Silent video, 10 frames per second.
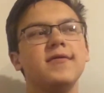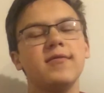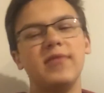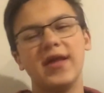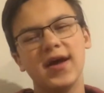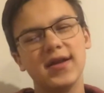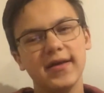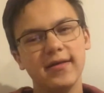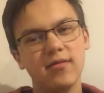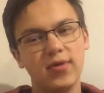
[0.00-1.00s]
I mean, it kind of
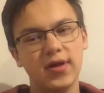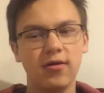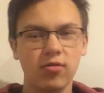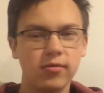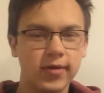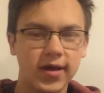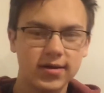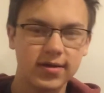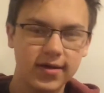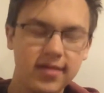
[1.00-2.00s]
is, but it also kind
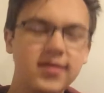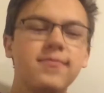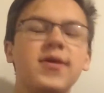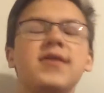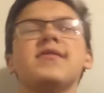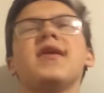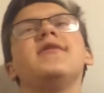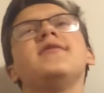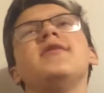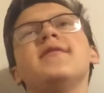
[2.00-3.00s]
of isn't, because
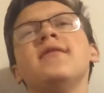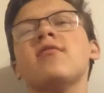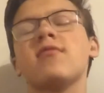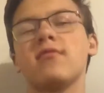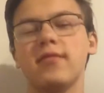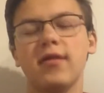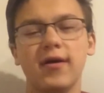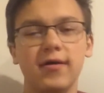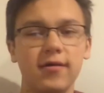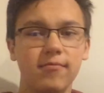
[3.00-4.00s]
I got this...
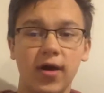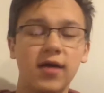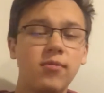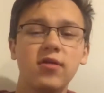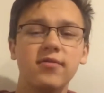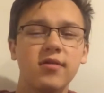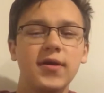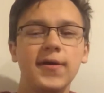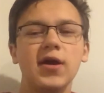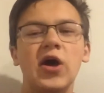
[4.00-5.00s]
I got part of this
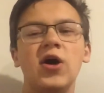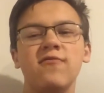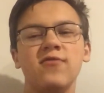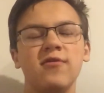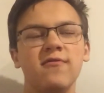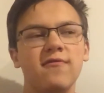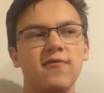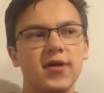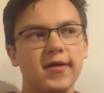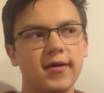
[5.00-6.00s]
theory off of
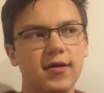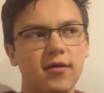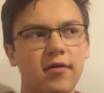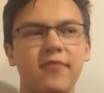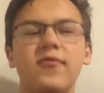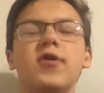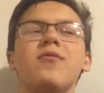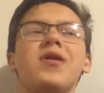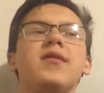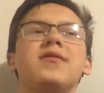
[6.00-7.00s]
Safari
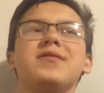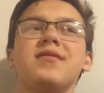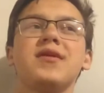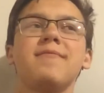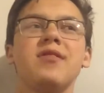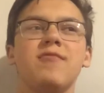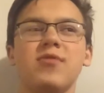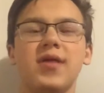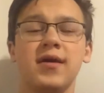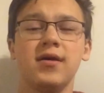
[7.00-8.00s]
when I looked this up, because it
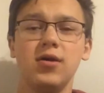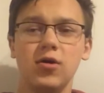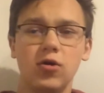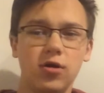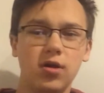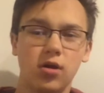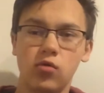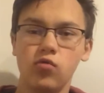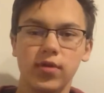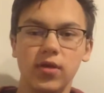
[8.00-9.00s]
was like, you know,
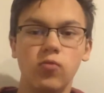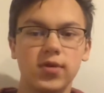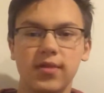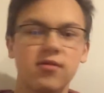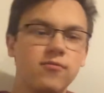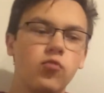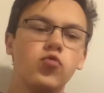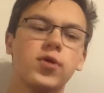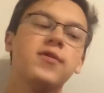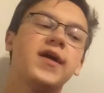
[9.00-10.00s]
who really won the Civil
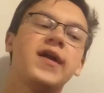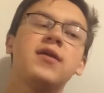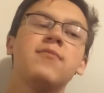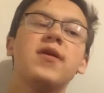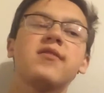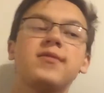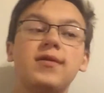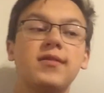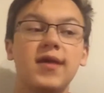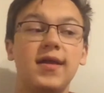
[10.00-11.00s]
War and all that, and it
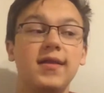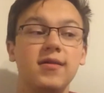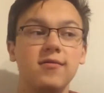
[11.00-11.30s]
basically said,